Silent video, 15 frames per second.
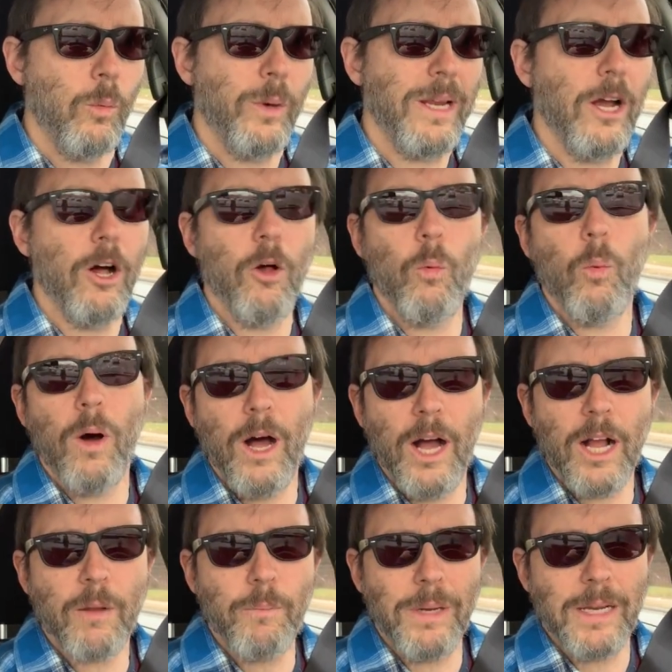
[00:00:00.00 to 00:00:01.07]
we all
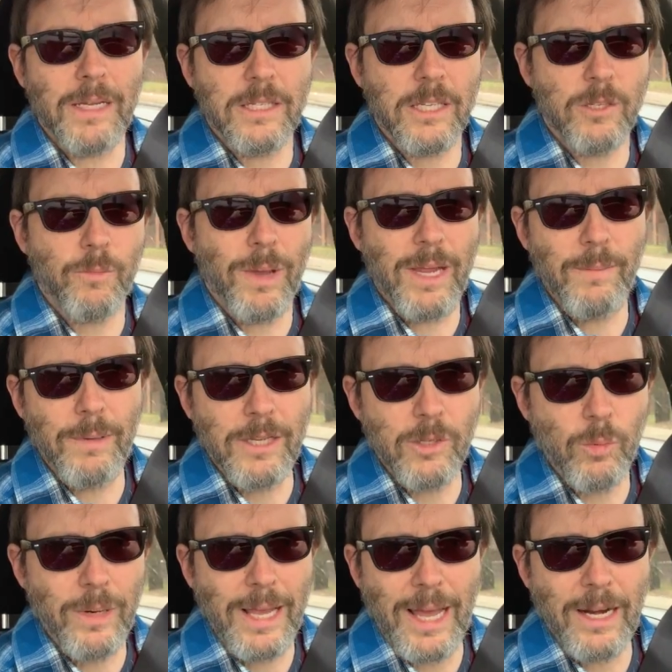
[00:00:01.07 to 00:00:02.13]
walk because as
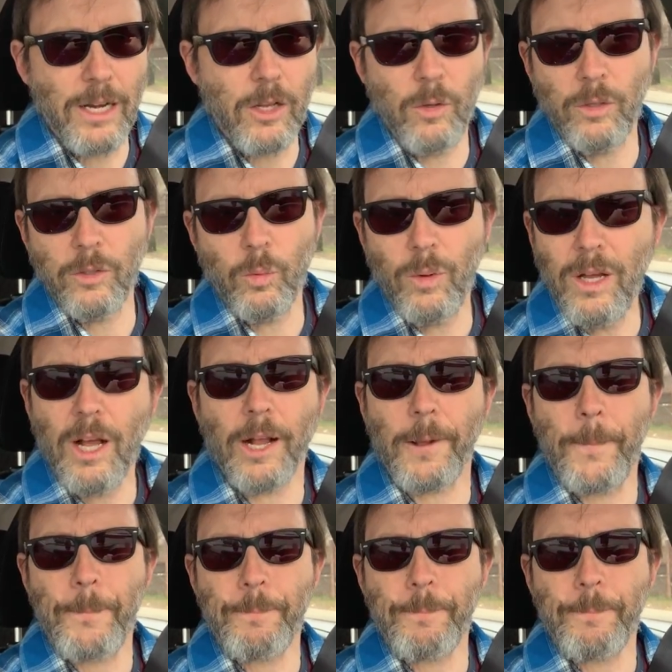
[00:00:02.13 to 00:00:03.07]
babies we had a goal to walk